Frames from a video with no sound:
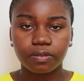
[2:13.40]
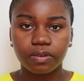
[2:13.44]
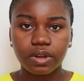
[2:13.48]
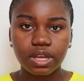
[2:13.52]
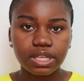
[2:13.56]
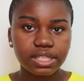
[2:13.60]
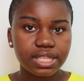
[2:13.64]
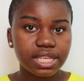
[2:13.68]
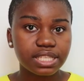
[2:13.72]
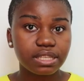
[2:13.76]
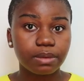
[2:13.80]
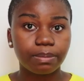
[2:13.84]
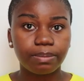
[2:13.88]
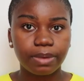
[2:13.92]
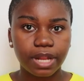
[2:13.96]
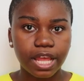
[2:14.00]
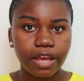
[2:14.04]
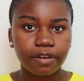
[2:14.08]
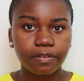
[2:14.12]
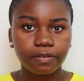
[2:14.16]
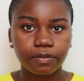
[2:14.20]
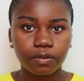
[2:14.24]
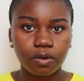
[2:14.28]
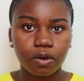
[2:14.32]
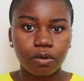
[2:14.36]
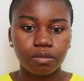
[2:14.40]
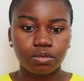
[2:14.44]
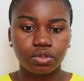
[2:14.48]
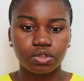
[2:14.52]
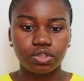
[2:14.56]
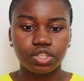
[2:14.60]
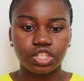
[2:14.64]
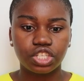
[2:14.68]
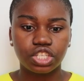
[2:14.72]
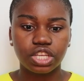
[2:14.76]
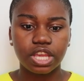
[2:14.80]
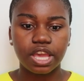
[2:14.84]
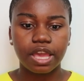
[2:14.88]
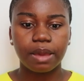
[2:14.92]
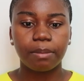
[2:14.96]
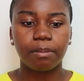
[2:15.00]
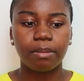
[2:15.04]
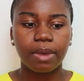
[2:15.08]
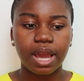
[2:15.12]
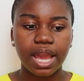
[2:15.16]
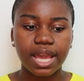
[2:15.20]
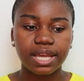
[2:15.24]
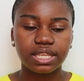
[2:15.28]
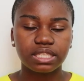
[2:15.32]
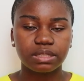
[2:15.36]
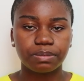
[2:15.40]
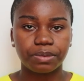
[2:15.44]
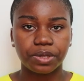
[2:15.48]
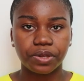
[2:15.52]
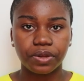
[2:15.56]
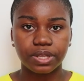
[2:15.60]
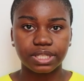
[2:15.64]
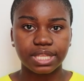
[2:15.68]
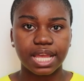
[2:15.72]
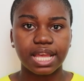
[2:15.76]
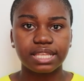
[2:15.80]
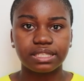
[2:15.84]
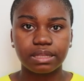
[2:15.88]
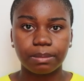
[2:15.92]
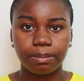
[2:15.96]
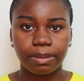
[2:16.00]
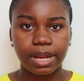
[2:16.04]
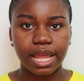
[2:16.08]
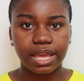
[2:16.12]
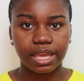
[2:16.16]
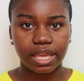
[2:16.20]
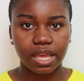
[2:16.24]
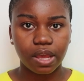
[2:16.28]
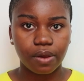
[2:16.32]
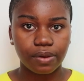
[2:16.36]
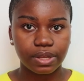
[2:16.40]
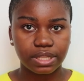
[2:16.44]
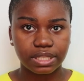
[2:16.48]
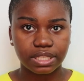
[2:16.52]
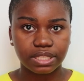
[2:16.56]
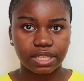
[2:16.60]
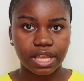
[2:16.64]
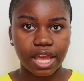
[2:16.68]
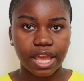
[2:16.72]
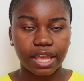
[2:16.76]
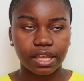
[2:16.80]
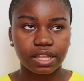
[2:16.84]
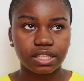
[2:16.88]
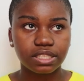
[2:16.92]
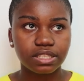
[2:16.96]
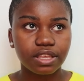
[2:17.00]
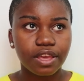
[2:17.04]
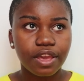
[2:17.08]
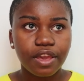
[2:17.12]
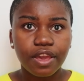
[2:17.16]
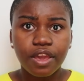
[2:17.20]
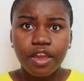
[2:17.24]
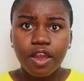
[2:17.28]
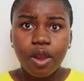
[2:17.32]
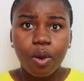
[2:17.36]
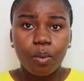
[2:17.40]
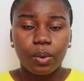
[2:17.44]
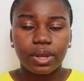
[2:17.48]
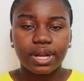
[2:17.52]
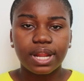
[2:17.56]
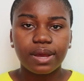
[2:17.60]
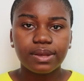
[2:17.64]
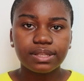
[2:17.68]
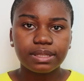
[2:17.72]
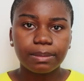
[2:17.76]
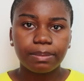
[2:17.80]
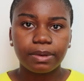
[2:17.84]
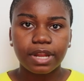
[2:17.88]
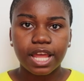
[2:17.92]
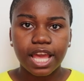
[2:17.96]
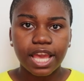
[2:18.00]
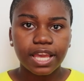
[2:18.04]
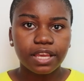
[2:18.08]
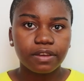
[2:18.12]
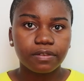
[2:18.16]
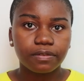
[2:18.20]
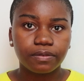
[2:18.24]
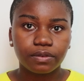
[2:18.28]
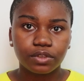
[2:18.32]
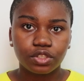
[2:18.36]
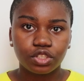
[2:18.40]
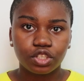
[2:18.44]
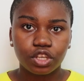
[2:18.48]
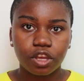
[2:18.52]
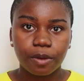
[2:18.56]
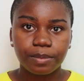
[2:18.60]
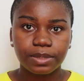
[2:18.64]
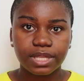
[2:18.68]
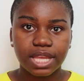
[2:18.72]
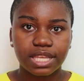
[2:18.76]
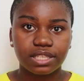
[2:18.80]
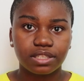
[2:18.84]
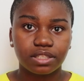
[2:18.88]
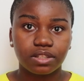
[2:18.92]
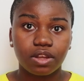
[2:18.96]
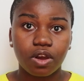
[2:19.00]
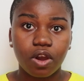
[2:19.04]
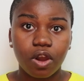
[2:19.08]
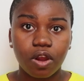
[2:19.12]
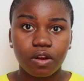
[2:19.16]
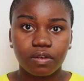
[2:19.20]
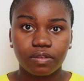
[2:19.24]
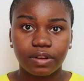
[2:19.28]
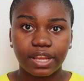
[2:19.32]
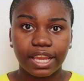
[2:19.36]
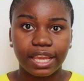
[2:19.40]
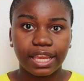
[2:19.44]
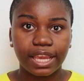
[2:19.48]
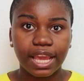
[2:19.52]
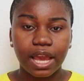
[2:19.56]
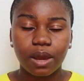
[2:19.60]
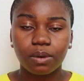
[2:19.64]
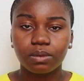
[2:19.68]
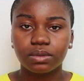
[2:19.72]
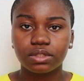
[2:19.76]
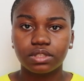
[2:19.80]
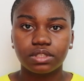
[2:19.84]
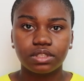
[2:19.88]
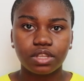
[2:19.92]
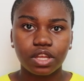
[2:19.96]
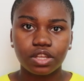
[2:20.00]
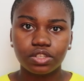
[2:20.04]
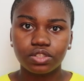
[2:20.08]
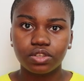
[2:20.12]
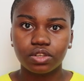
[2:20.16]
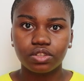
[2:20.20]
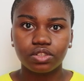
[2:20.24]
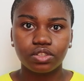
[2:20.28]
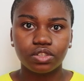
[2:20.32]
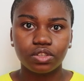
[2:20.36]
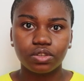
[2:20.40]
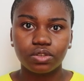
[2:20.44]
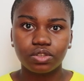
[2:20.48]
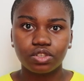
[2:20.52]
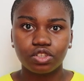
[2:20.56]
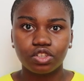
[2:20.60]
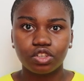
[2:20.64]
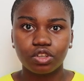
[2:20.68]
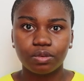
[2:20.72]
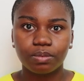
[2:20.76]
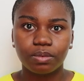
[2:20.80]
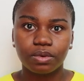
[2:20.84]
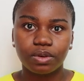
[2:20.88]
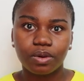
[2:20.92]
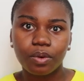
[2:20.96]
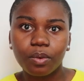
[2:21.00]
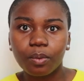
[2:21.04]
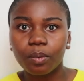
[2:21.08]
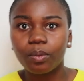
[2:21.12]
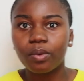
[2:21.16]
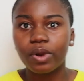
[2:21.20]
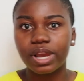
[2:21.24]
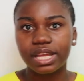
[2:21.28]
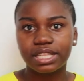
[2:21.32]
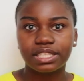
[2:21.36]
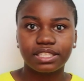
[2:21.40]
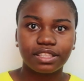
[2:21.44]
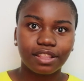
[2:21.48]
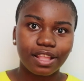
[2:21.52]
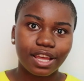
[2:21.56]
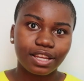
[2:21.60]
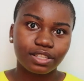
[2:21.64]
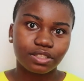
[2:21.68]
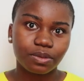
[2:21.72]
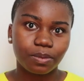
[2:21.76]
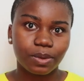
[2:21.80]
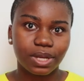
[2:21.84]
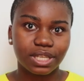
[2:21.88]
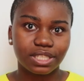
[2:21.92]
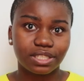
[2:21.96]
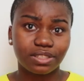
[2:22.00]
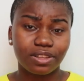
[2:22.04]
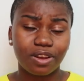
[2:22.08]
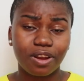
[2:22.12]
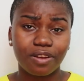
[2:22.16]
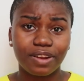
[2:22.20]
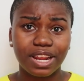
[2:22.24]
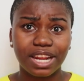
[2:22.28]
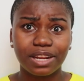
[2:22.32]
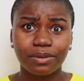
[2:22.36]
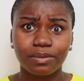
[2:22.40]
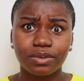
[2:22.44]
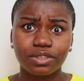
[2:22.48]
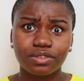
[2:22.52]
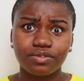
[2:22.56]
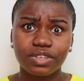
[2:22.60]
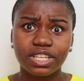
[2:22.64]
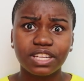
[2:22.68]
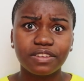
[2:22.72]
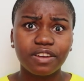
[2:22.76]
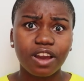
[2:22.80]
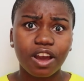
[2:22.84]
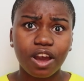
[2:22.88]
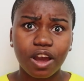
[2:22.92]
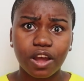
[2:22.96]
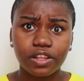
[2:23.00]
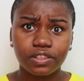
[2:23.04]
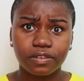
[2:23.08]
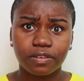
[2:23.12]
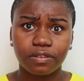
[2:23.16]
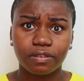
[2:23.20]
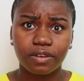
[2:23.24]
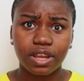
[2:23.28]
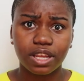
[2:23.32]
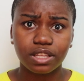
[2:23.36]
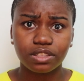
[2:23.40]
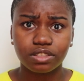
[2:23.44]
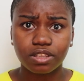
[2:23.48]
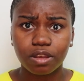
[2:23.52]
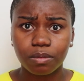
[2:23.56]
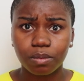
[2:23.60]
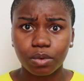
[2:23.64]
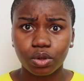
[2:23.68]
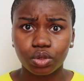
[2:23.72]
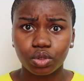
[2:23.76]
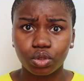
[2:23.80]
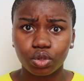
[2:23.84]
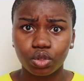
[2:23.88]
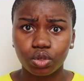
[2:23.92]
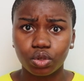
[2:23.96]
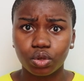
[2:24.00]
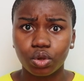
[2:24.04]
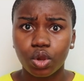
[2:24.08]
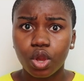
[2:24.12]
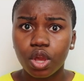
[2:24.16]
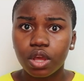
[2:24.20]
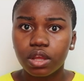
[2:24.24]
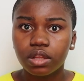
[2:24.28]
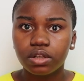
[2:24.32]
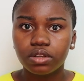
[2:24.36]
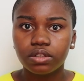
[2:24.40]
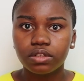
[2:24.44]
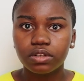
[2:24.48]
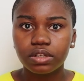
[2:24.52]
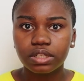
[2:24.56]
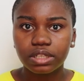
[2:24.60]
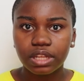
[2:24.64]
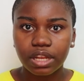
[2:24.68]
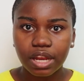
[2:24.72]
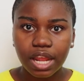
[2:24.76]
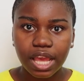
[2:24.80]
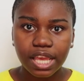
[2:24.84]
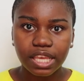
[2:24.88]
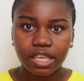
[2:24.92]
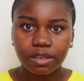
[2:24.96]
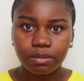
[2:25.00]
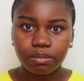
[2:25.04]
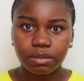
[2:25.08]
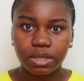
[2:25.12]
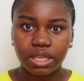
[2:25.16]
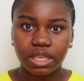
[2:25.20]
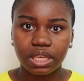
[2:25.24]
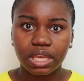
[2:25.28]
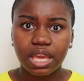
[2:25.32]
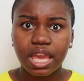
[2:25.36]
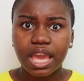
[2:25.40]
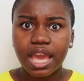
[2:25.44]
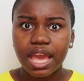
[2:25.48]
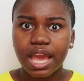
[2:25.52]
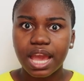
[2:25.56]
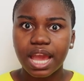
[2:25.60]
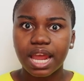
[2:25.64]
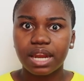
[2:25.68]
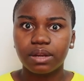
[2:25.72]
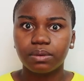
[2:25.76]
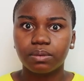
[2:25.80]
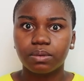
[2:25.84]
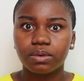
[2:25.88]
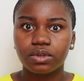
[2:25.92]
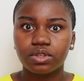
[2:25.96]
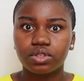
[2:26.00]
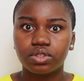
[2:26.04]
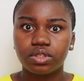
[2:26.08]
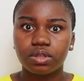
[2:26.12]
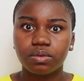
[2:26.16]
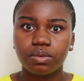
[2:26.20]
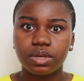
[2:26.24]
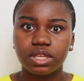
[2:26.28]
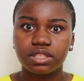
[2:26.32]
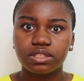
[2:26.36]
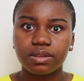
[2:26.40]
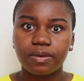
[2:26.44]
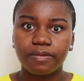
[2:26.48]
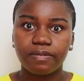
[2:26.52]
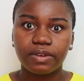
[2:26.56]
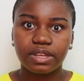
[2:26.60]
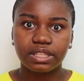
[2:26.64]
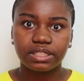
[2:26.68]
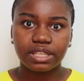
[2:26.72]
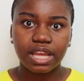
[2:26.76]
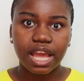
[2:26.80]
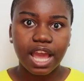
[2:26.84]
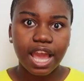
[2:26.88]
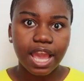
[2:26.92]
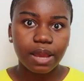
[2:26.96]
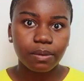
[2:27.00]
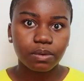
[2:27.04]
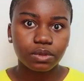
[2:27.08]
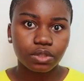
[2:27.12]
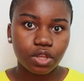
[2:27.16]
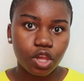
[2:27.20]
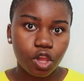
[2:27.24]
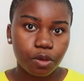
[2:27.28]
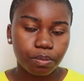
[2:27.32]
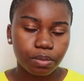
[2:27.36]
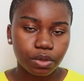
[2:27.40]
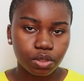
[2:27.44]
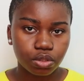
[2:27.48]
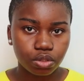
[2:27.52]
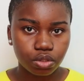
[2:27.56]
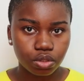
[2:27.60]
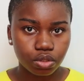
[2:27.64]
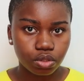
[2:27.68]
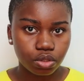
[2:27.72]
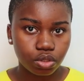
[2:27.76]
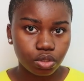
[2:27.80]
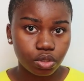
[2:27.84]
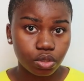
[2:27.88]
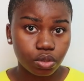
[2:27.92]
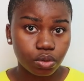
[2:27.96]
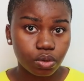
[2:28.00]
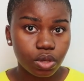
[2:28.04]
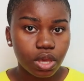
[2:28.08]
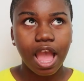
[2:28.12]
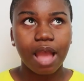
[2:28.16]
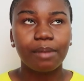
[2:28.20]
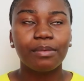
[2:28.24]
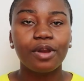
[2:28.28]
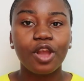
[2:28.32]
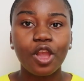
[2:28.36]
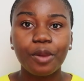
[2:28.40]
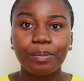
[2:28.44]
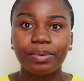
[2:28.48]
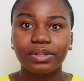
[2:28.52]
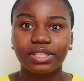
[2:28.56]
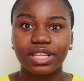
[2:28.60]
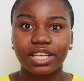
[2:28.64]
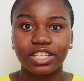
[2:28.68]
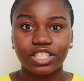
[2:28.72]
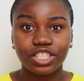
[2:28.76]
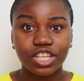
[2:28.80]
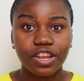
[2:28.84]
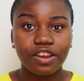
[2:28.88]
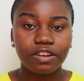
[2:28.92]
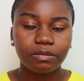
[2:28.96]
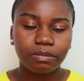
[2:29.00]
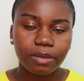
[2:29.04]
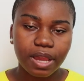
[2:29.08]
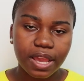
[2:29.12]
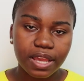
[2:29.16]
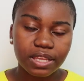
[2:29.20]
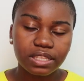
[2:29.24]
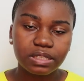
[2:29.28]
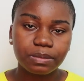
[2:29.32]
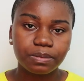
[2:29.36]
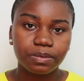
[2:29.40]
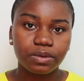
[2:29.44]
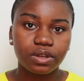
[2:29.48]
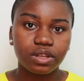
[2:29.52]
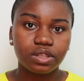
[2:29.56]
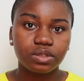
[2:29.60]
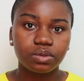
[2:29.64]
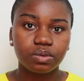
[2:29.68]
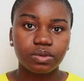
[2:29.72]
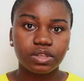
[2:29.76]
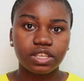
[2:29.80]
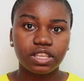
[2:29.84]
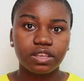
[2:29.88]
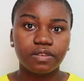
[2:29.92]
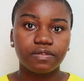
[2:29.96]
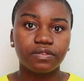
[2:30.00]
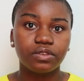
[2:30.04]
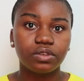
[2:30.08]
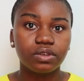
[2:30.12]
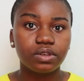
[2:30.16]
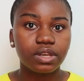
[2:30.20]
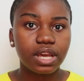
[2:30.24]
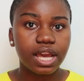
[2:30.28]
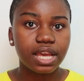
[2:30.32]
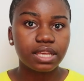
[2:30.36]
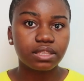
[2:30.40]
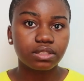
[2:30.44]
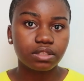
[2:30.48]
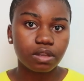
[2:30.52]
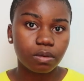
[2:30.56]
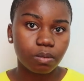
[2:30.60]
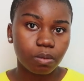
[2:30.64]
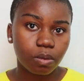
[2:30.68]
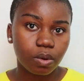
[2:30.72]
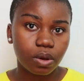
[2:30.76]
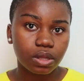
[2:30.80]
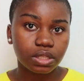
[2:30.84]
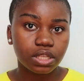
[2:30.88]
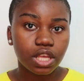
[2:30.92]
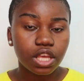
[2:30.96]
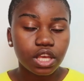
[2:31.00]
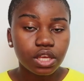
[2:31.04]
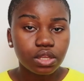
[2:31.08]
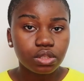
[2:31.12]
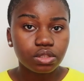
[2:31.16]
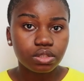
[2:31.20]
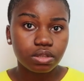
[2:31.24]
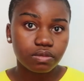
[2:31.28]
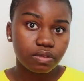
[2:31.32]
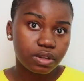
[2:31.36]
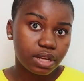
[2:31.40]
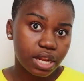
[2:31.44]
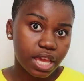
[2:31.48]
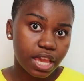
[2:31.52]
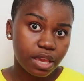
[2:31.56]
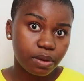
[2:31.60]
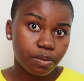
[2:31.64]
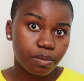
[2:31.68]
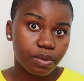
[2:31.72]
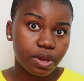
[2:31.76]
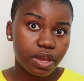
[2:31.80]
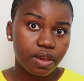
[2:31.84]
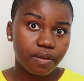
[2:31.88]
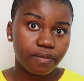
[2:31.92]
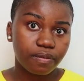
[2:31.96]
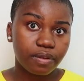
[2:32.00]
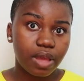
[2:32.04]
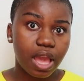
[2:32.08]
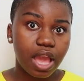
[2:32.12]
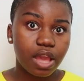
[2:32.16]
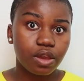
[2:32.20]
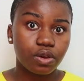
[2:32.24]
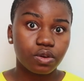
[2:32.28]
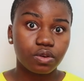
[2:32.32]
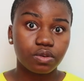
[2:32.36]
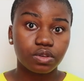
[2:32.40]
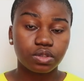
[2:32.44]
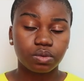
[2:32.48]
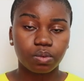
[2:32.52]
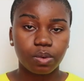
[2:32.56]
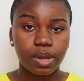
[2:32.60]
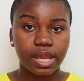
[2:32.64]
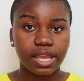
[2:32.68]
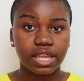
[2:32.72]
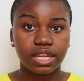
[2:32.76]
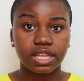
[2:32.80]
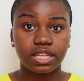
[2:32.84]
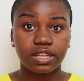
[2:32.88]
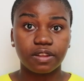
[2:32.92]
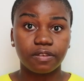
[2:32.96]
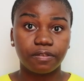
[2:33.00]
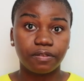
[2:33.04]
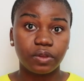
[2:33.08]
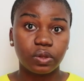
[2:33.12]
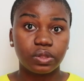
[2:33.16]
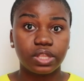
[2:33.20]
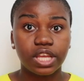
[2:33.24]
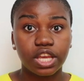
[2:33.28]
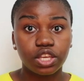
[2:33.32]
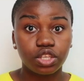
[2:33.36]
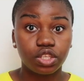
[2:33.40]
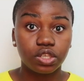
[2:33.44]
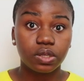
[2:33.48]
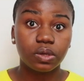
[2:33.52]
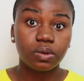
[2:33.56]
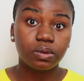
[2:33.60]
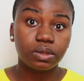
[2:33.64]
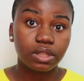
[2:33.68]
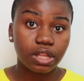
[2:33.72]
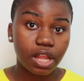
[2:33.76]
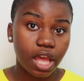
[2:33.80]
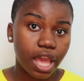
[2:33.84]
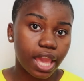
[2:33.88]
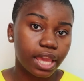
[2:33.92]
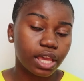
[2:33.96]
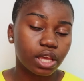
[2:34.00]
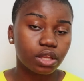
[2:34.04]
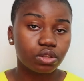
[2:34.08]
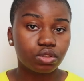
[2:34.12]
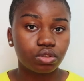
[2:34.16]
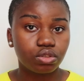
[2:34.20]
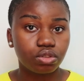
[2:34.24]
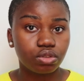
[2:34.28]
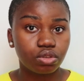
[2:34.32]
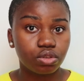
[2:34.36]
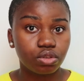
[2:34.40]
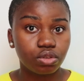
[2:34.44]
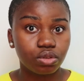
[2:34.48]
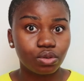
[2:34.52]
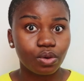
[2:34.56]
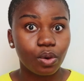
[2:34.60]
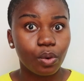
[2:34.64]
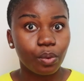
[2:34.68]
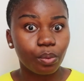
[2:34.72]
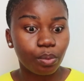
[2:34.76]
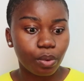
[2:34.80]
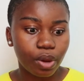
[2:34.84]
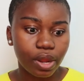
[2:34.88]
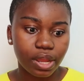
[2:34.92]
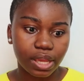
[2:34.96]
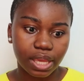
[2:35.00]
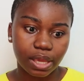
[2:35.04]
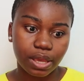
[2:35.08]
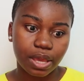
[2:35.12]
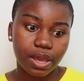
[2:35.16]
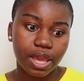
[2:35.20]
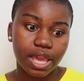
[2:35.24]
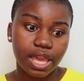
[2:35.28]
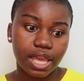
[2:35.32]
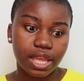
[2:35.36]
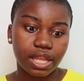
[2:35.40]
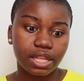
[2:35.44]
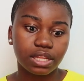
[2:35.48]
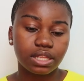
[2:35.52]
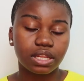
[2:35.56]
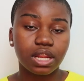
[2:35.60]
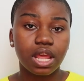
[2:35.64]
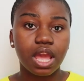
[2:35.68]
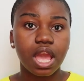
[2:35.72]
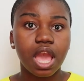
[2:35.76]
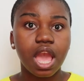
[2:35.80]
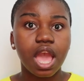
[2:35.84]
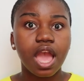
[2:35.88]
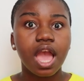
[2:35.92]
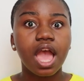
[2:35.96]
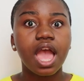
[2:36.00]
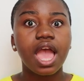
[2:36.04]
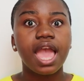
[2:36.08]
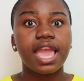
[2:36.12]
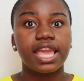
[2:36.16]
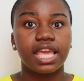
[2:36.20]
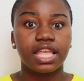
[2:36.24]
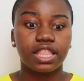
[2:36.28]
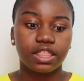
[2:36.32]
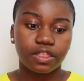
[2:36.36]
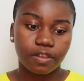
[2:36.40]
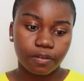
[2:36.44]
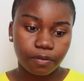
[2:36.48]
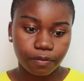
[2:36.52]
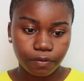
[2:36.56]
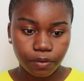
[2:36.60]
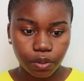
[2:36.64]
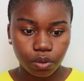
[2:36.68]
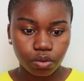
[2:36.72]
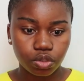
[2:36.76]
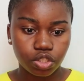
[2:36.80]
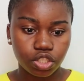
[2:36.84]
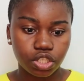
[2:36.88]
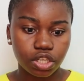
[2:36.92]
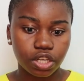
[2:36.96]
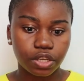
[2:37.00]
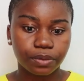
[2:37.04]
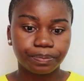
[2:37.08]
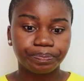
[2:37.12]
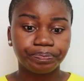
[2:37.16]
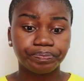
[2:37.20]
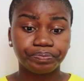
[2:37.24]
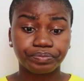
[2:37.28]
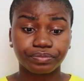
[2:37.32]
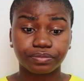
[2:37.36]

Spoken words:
Firstly, as a platform to share my experience as a black girl in science. When I was applying for jobs as an RA, I would search on YouTube what it's like to work as an RA, and it was really hard to find someone who looked like me and was doing something that I was hoping to do. I'm hoping that sharing my experience would give you guys someone to relate with who is working in the field that you would like to work in the future.